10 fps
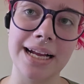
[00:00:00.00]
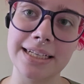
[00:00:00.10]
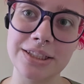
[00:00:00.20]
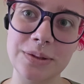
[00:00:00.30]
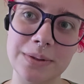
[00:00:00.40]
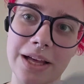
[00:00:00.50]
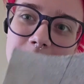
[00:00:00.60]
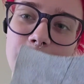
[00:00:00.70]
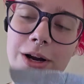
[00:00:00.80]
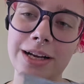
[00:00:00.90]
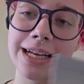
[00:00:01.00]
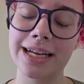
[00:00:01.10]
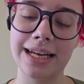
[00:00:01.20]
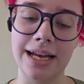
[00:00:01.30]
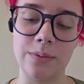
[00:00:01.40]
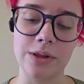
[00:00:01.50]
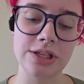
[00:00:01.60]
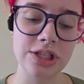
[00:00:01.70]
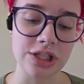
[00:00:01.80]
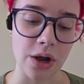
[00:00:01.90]
I didn't do leather working, and with
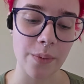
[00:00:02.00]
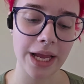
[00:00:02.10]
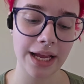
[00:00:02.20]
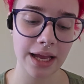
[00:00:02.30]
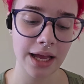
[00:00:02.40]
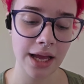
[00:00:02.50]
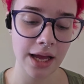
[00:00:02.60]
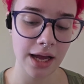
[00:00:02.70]
sewing,